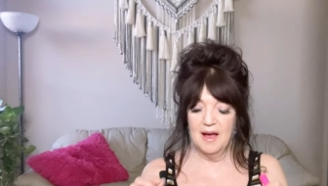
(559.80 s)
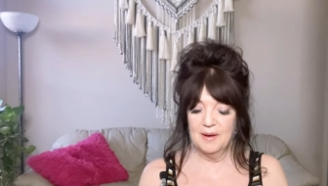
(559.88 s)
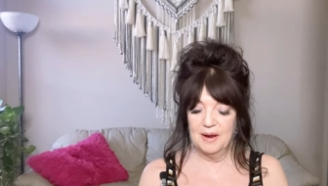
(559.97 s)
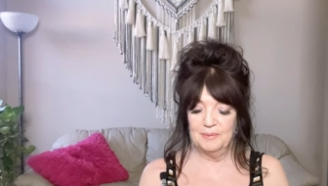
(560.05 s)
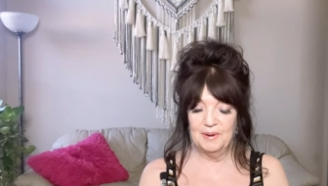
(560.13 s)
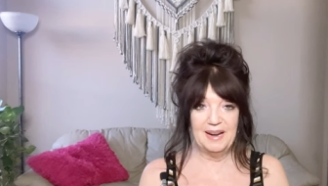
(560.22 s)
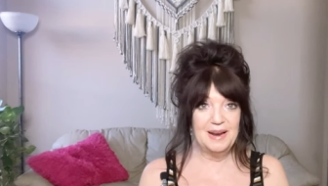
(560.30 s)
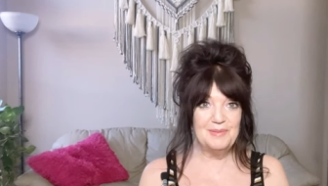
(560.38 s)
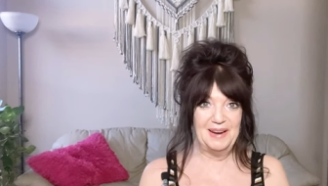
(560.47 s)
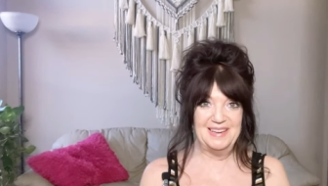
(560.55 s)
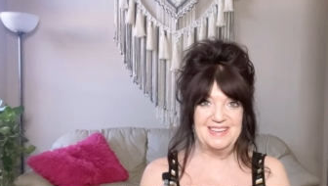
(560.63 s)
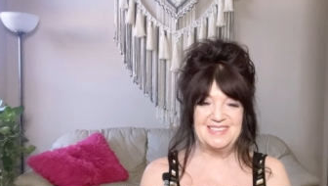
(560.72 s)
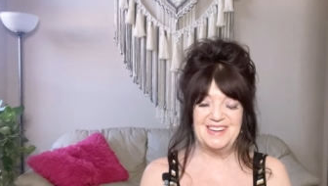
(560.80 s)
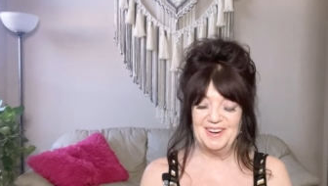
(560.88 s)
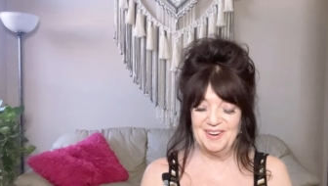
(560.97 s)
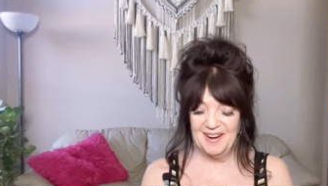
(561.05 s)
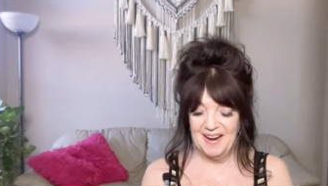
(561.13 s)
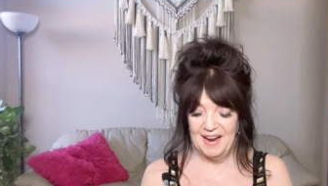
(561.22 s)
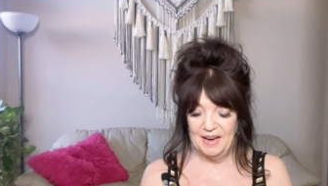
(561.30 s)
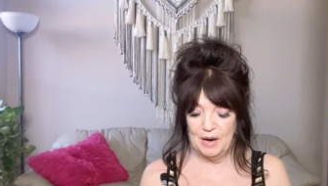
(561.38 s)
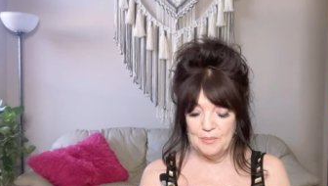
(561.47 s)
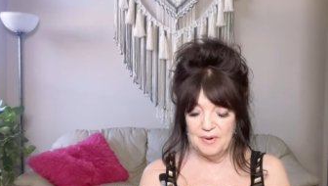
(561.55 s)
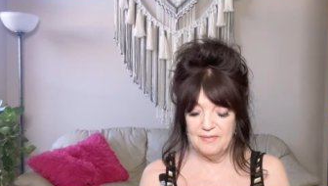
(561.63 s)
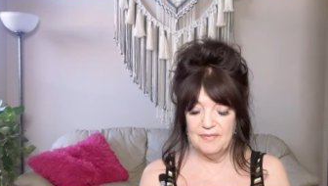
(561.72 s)
Uh, I'm looking at my list here.
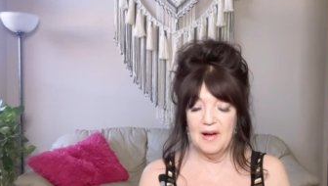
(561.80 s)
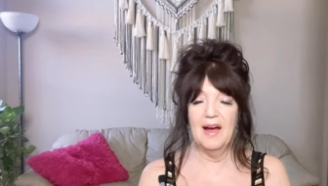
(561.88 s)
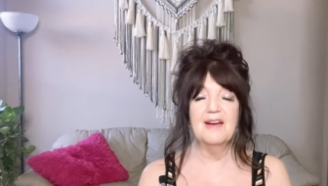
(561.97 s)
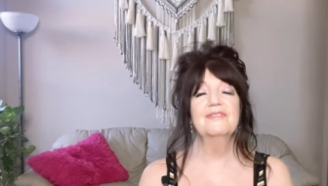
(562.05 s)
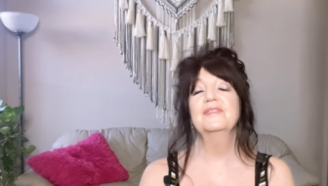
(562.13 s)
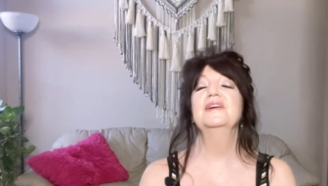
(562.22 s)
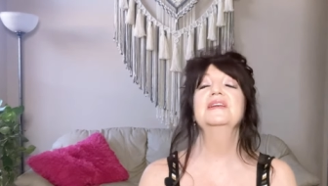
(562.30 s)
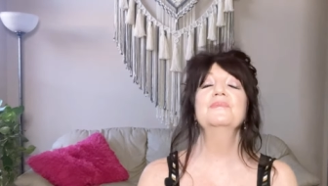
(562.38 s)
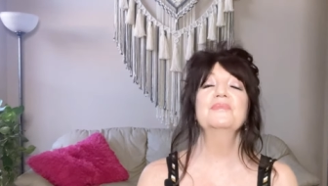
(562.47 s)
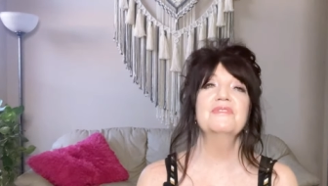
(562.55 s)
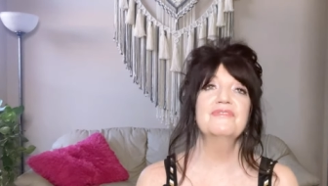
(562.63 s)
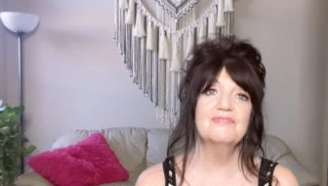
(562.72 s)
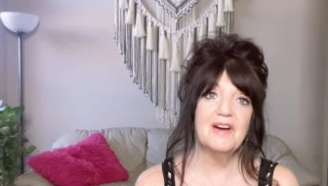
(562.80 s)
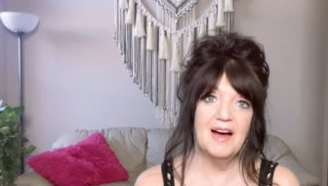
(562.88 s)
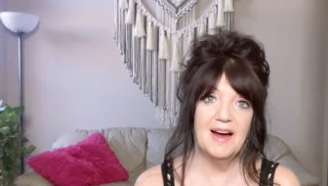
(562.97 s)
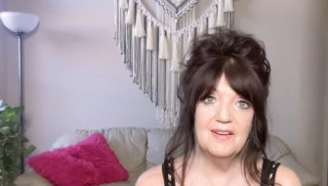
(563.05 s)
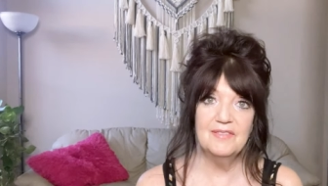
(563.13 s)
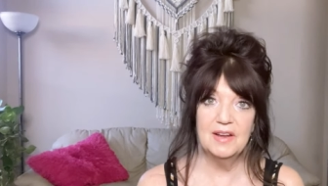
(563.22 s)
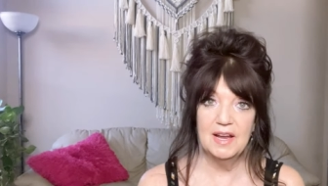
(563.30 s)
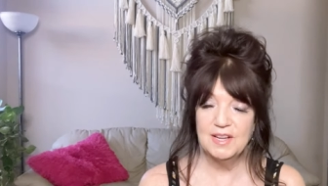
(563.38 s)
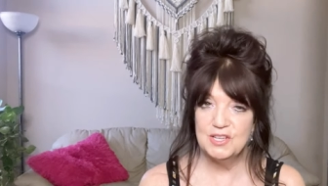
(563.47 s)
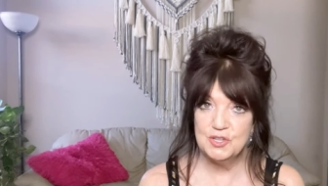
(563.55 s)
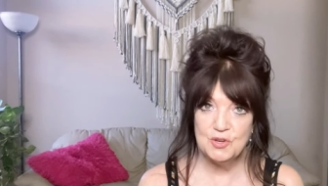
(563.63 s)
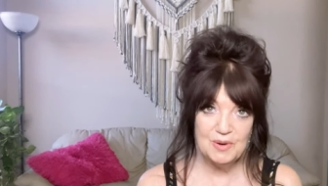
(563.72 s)
Number five, number five,
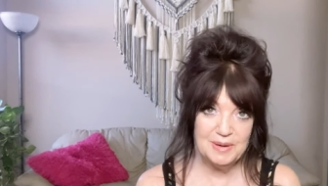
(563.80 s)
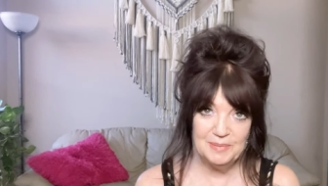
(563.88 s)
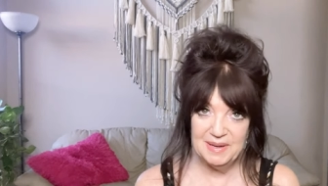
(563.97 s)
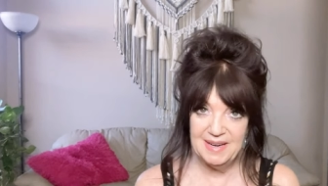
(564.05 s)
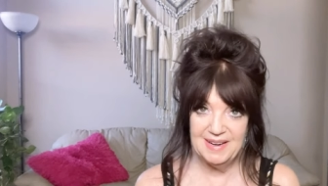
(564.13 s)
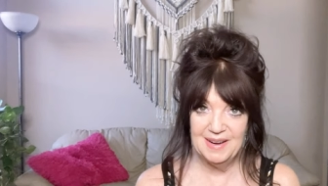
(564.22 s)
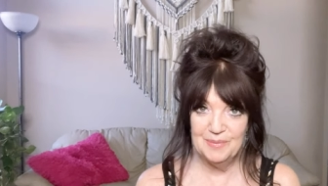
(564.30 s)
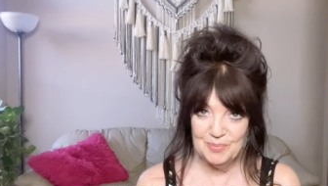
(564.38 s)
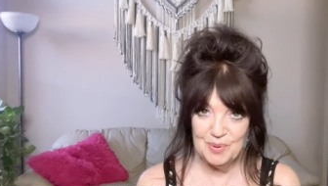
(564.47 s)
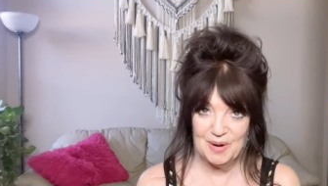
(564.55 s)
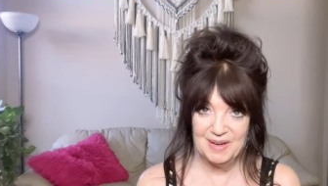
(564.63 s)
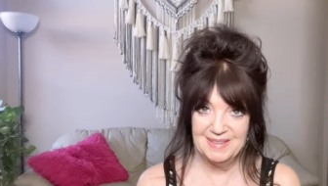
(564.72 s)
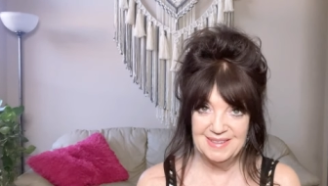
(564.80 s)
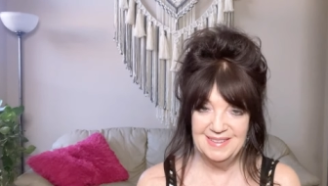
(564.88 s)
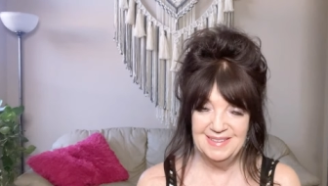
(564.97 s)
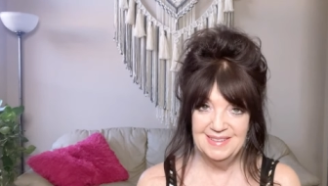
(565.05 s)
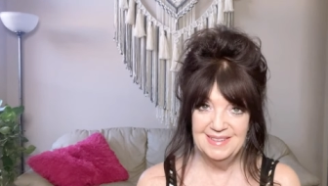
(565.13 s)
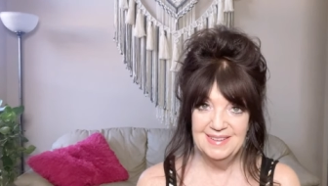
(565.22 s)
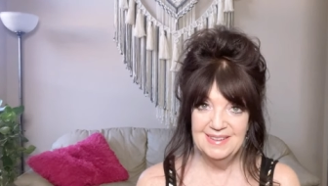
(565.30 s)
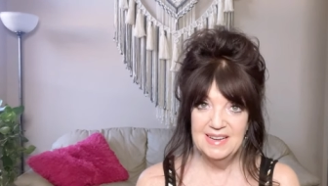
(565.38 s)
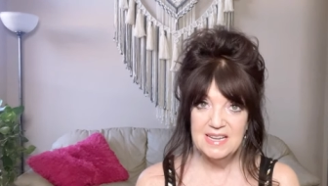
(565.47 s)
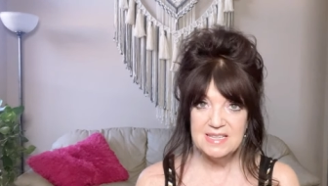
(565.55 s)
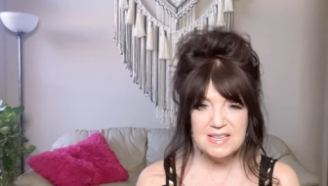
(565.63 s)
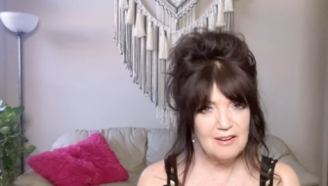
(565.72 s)
extremely important.
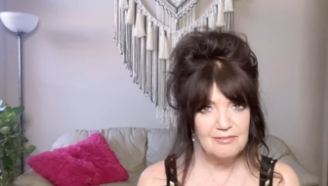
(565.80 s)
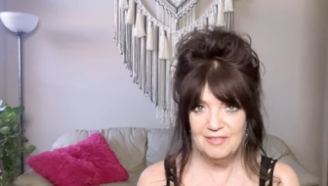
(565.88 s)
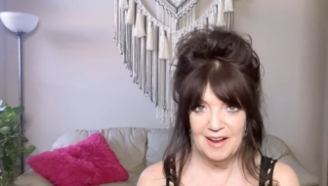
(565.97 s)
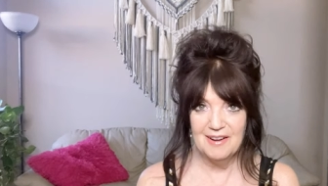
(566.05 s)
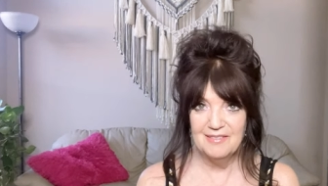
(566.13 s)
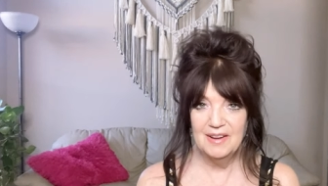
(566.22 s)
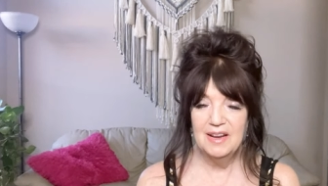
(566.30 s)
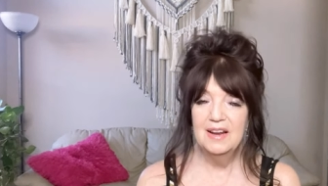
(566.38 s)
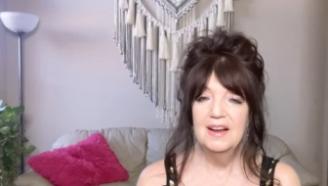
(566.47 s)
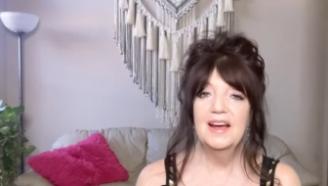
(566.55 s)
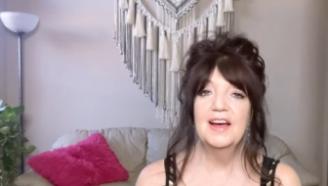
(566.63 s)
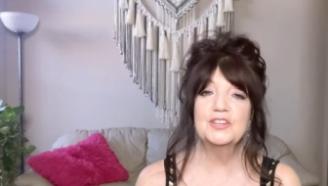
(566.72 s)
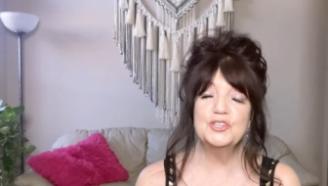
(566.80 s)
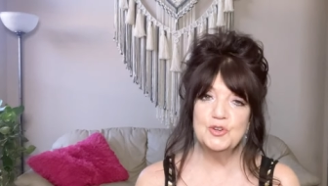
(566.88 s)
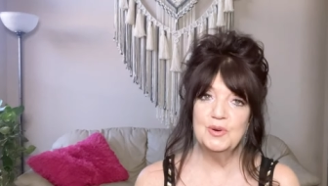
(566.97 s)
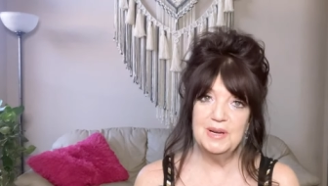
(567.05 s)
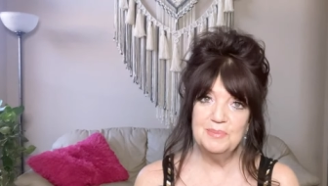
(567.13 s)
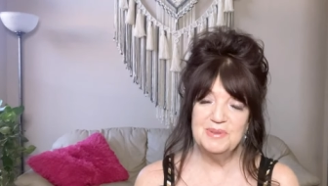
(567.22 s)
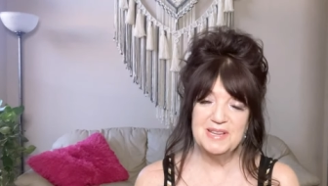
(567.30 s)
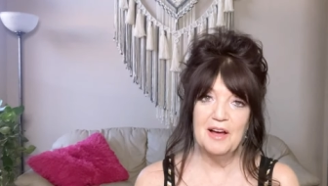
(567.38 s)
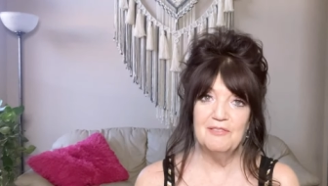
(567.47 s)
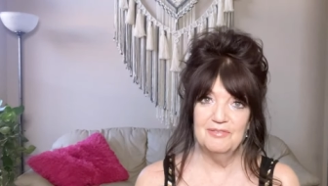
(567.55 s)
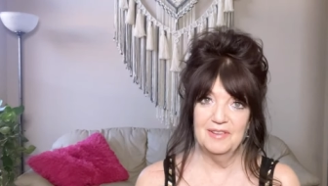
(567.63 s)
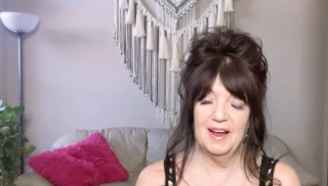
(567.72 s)
Self-love, extreme
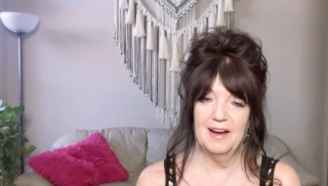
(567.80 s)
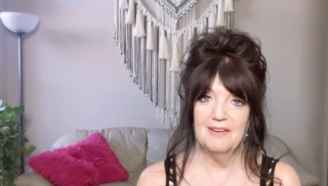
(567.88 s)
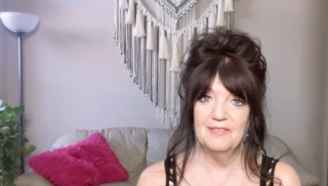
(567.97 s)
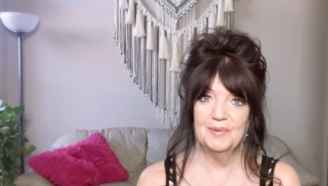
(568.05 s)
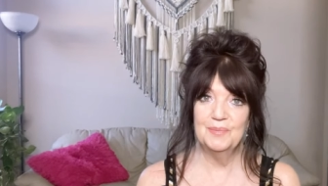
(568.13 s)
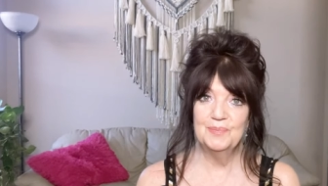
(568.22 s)
self-love.